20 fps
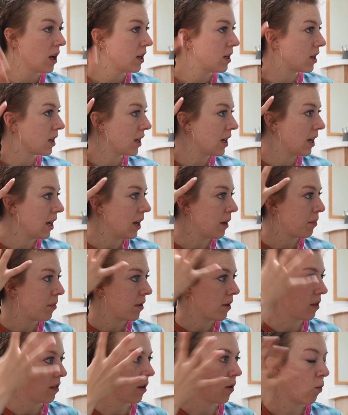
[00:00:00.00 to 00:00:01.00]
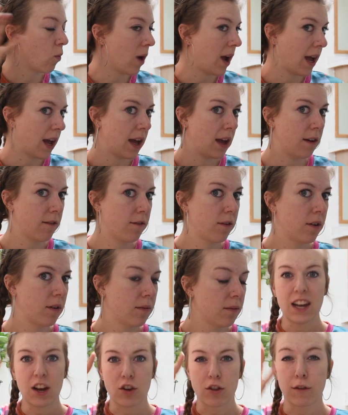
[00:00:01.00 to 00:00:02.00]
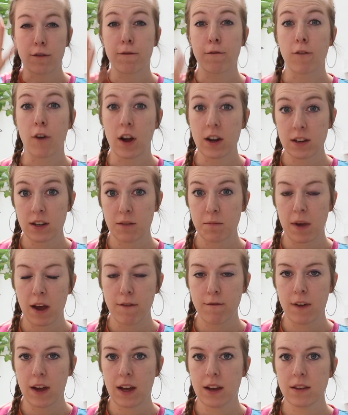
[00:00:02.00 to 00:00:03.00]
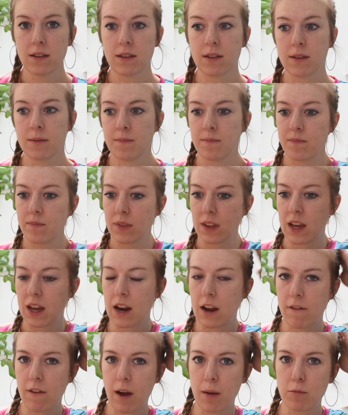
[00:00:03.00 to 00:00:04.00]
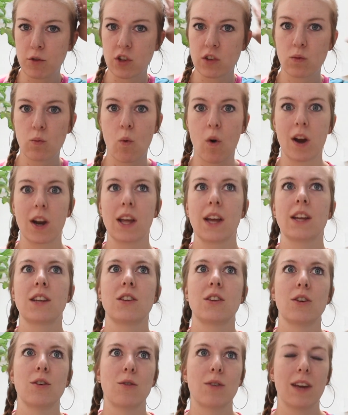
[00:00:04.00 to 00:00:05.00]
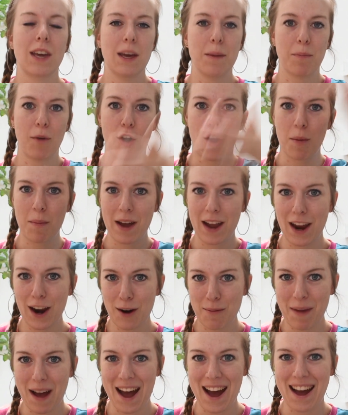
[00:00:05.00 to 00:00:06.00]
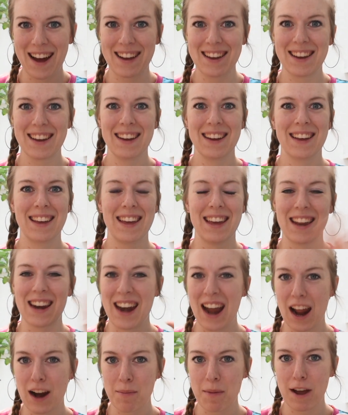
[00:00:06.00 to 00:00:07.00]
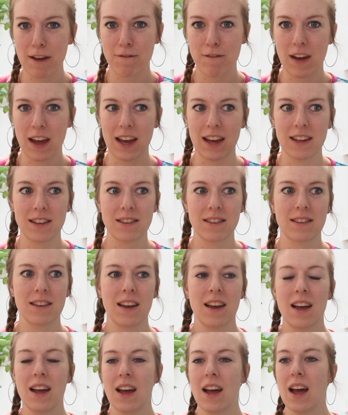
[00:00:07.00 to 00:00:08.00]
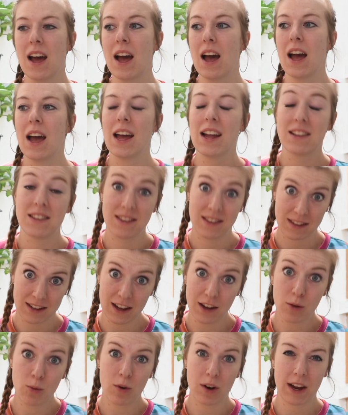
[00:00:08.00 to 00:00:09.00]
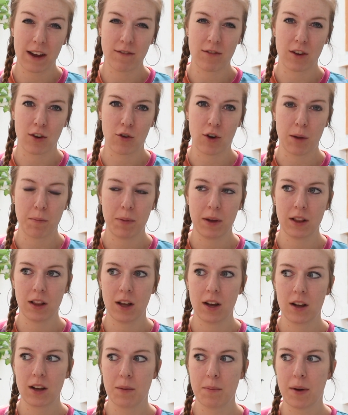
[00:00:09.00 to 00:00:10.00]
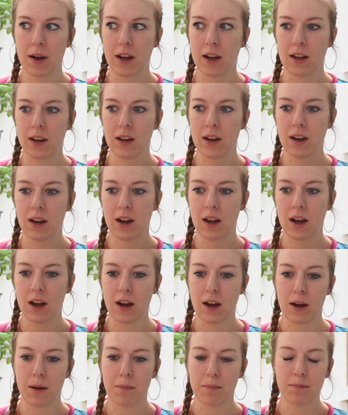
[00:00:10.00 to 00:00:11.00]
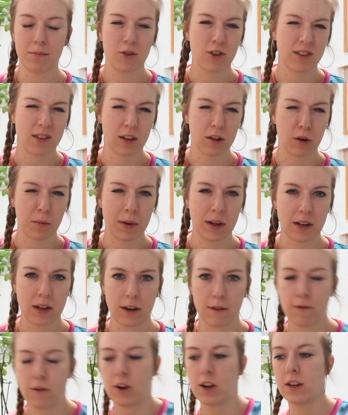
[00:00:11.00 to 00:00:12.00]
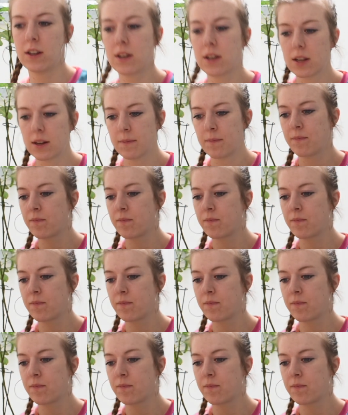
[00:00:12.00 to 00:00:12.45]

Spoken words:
to keep the wave near the front of my face. And if I'm just wanting to keep all my hair back, get it out of my face, it still will give the crimpy look, but just a little bit different.